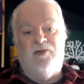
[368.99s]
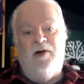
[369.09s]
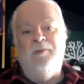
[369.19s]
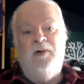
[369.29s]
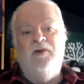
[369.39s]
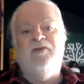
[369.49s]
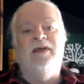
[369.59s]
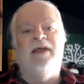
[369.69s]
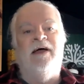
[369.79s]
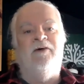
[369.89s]
So I'm
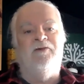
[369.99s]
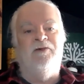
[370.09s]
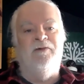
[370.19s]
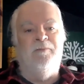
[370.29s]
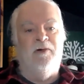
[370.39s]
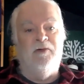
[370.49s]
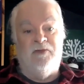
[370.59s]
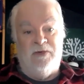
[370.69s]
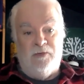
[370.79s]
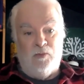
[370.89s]
moving now to
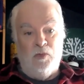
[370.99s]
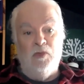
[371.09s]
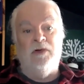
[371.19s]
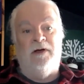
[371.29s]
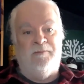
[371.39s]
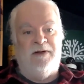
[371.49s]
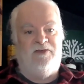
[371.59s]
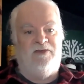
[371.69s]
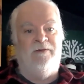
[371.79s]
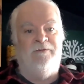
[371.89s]
imposing a rule on
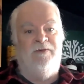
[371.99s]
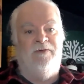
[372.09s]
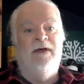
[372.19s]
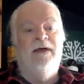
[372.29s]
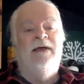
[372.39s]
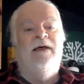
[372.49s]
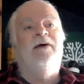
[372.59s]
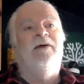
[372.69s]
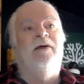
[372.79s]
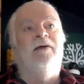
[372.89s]
myself
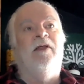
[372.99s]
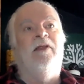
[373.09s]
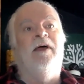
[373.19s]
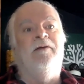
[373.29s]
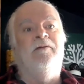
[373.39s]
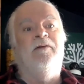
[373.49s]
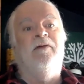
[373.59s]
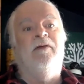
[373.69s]
that